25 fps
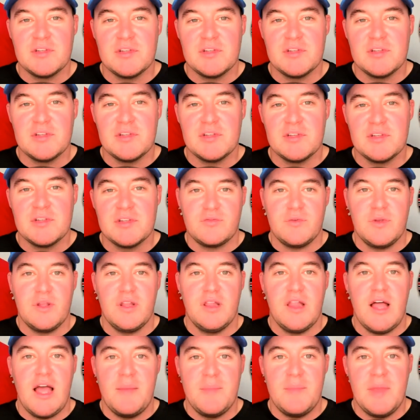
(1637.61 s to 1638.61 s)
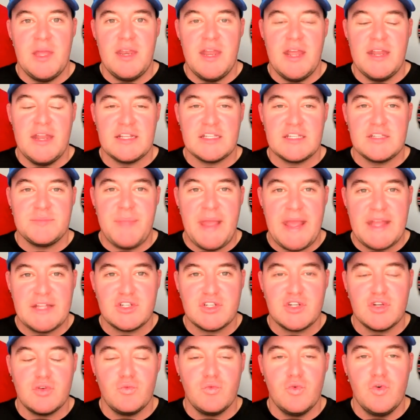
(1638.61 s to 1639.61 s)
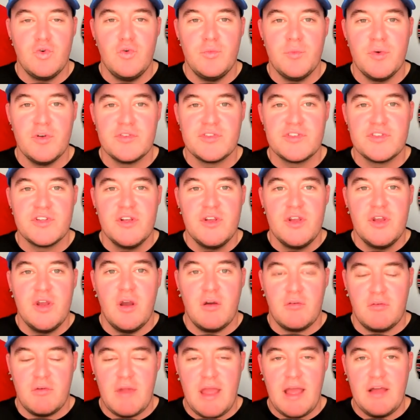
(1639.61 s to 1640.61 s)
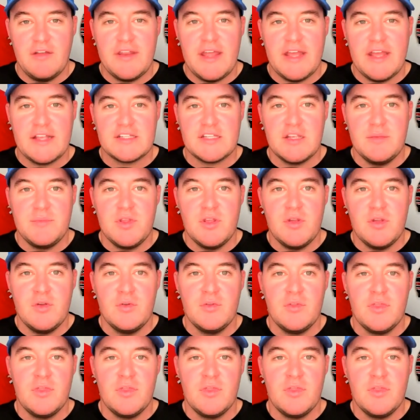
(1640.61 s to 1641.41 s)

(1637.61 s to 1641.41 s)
conference realignment, and expansion rumors around S M U.